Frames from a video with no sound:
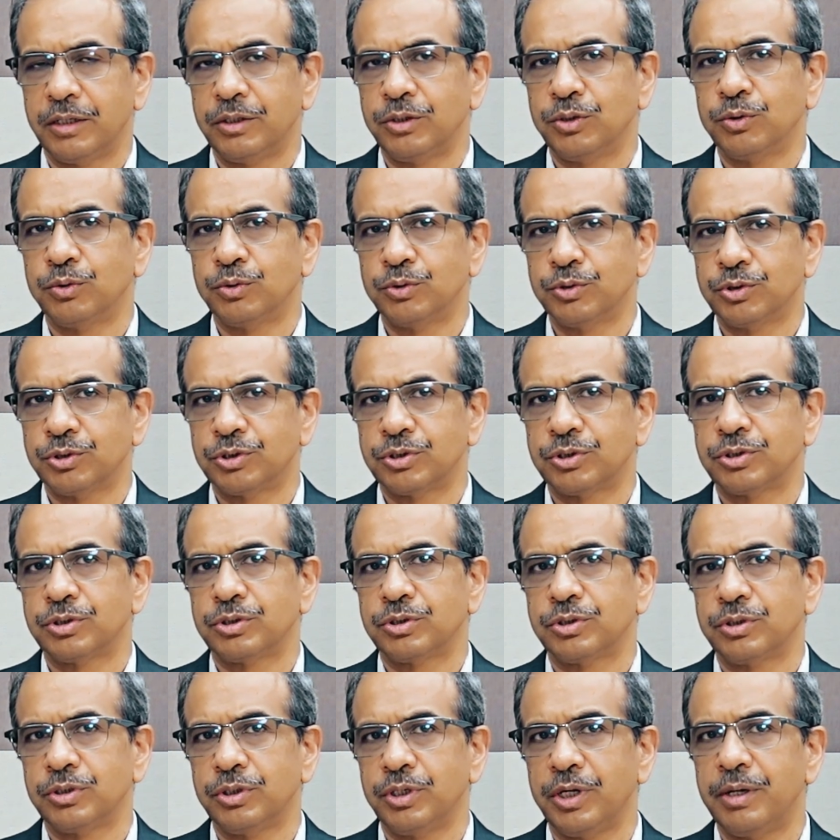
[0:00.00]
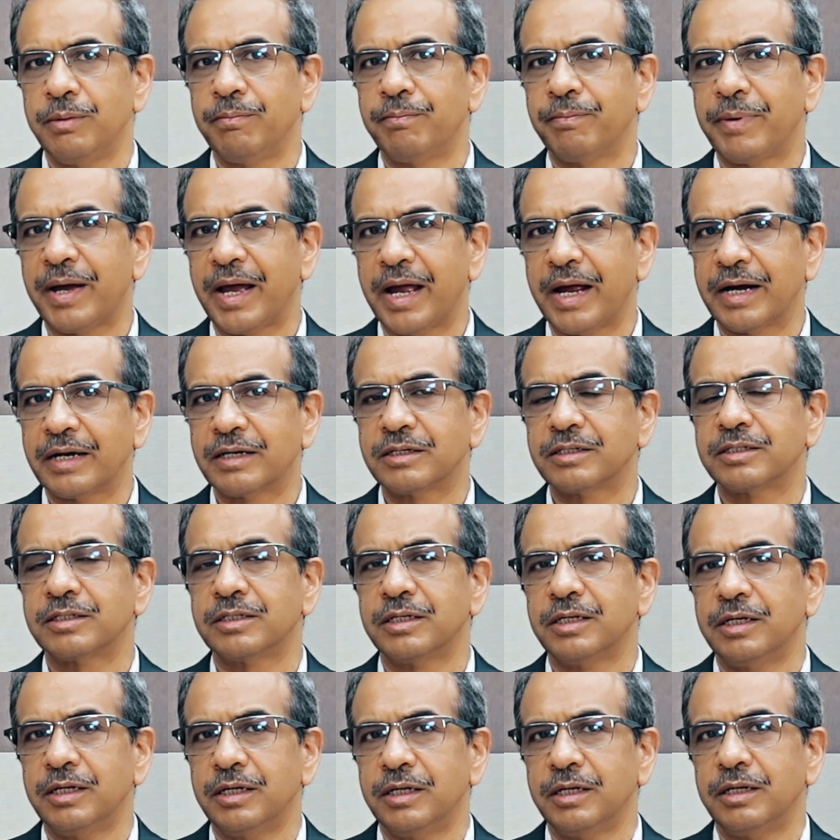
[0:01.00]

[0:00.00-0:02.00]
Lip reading: those impacts